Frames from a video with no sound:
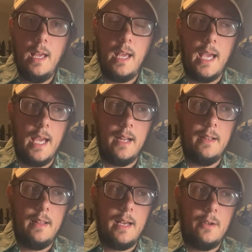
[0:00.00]
And
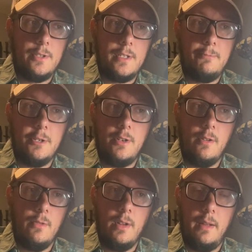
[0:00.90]
that'll just put you
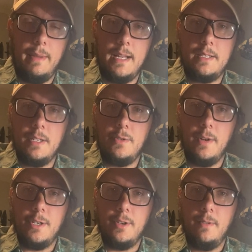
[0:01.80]
in a really bad
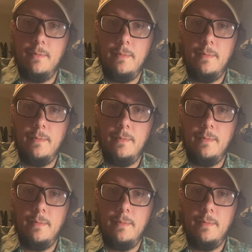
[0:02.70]
situation.